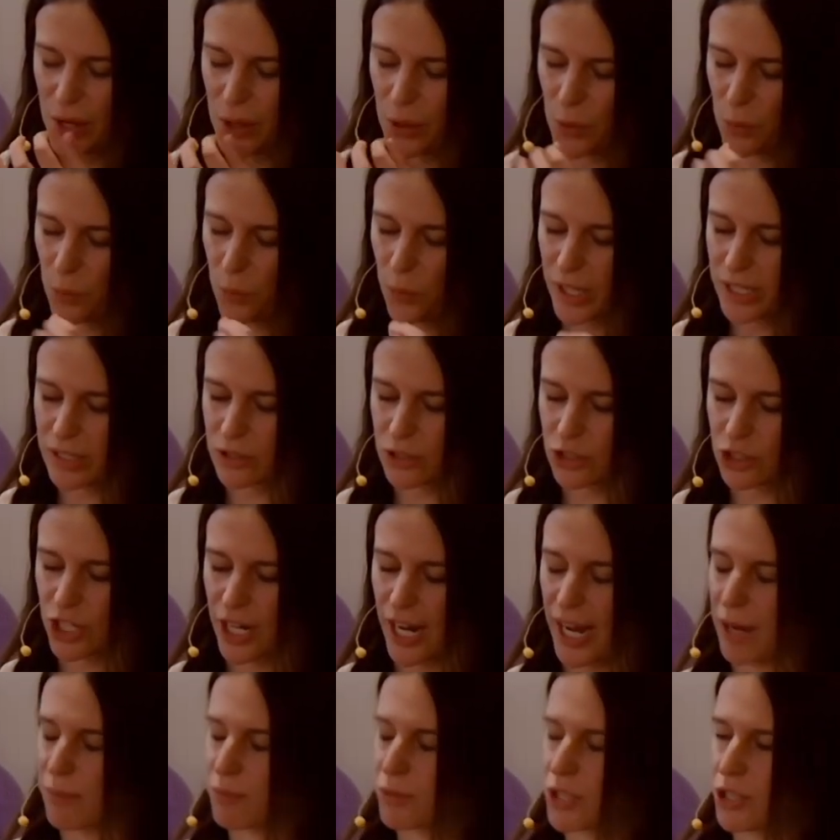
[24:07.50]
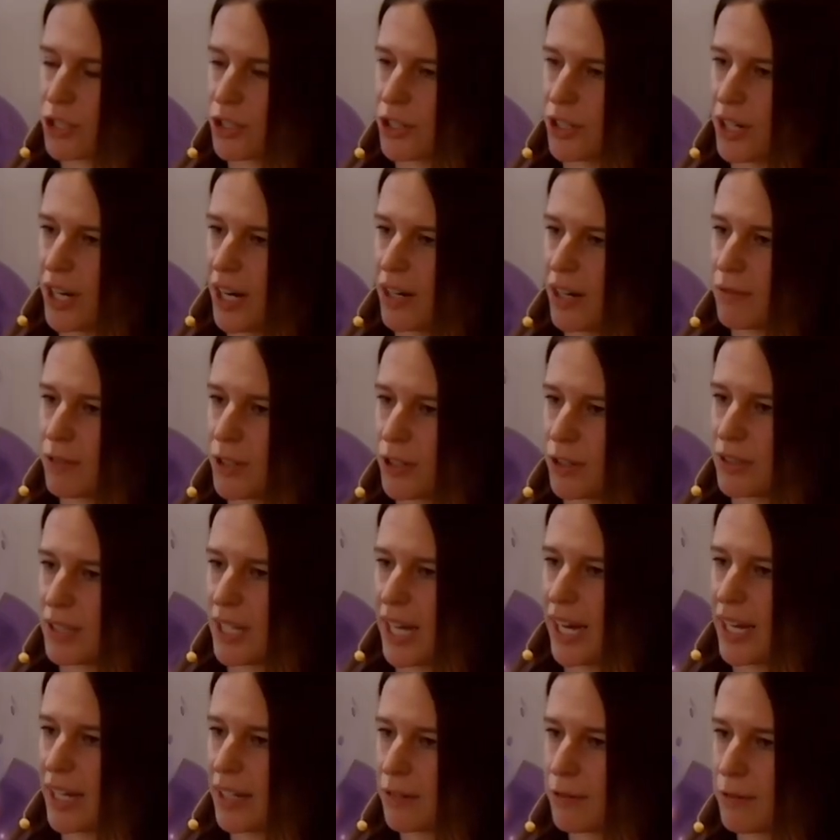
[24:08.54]
What chapter of your
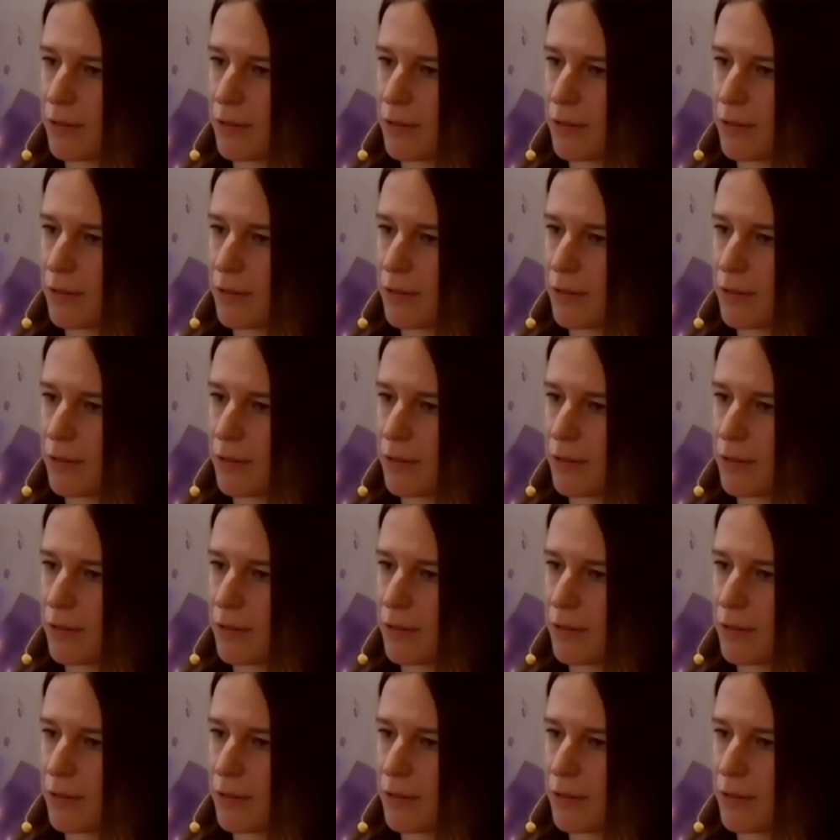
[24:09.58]
life